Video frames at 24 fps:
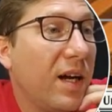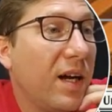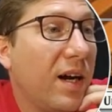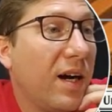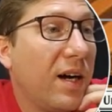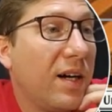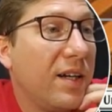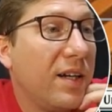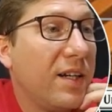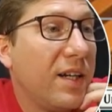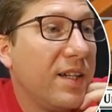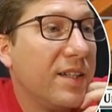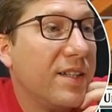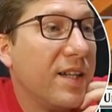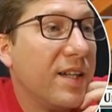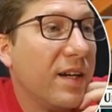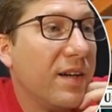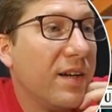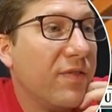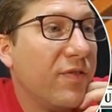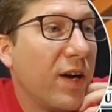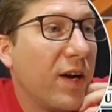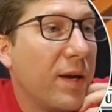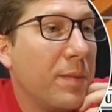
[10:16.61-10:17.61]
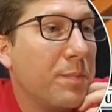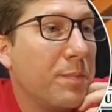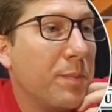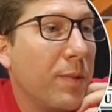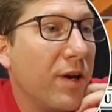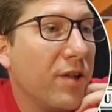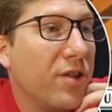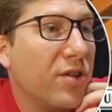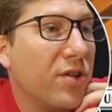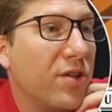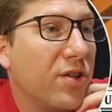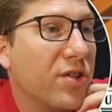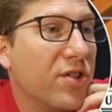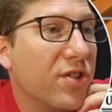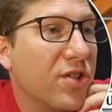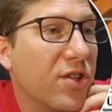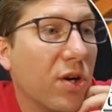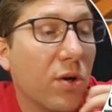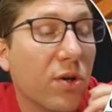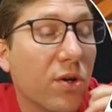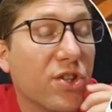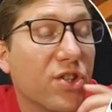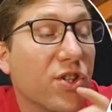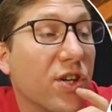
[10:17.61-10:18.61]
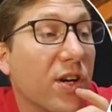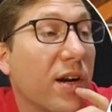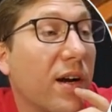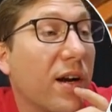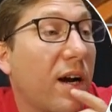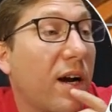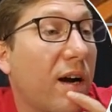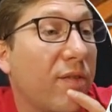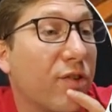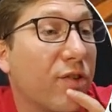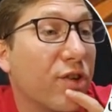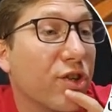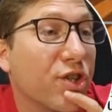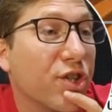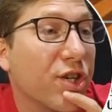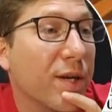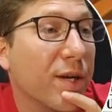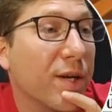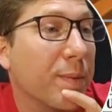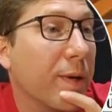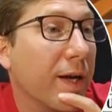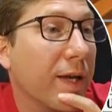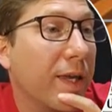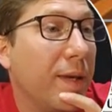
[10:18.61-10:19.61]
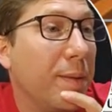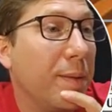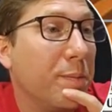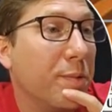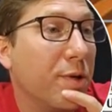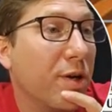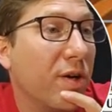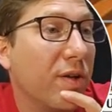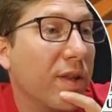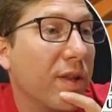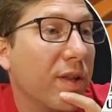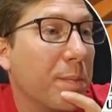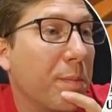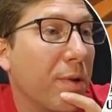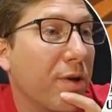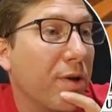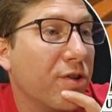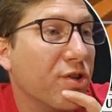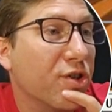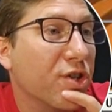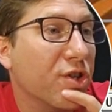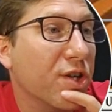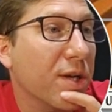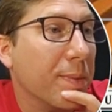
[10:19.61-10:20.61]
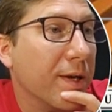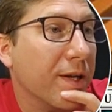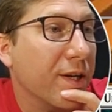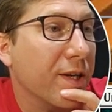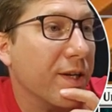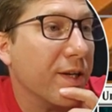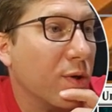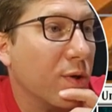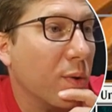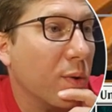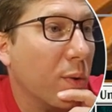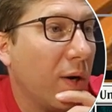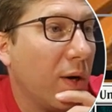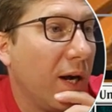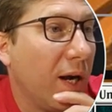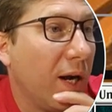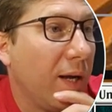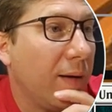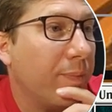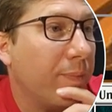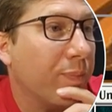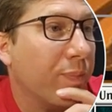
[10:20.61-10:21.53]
Unidentified hovership. I keep calling it mothership. I don't know why.